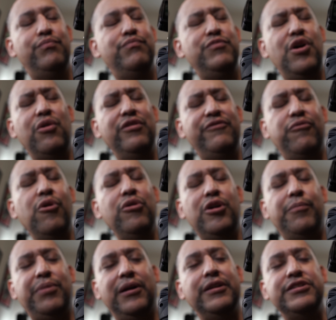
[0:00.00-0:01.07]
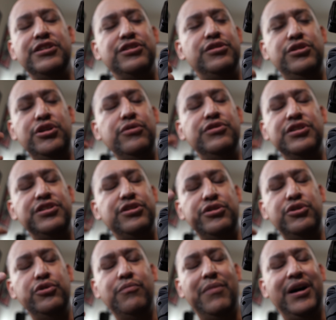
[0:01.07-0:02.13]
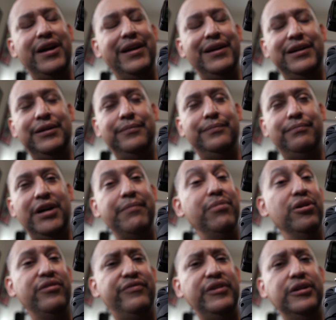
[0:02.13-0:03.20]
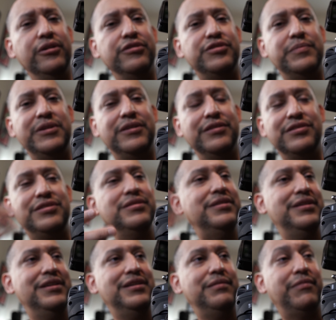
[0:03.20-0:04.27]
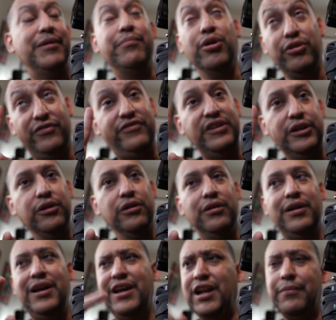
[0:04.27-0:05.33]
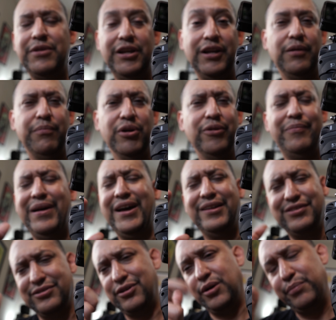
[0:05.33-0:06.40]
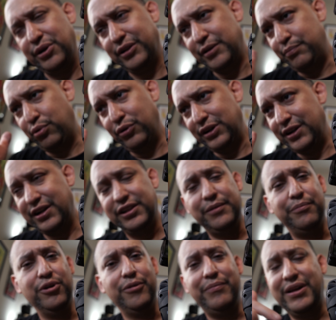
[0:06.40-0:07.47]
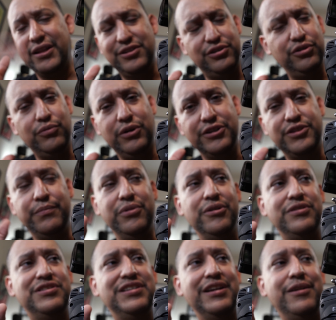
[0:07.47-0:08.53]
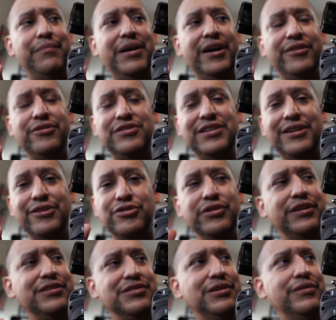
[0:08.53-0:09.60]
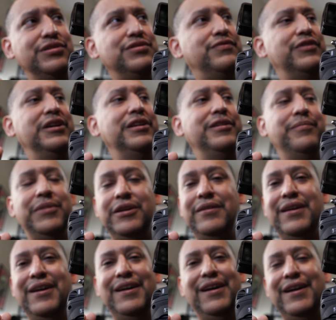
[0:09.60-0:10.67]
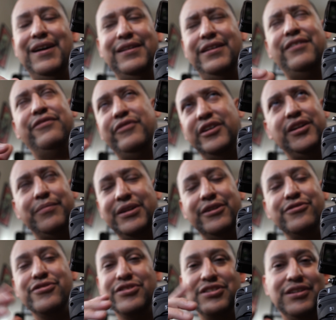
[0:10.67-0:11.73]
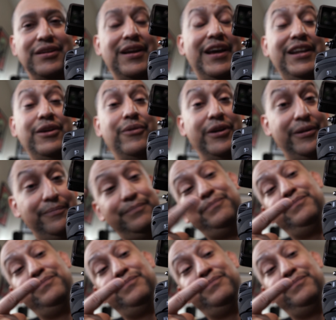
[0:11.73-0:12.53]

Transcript: Going forward, I'll probably just use it to do my my bird feeders, because my bird feeder, and I'm getting a bird bath, so I'll probably point it at the bird bath too. Watch a bird take a bath or take a drink is always funny to me. Not funny, but interesting. Anyway,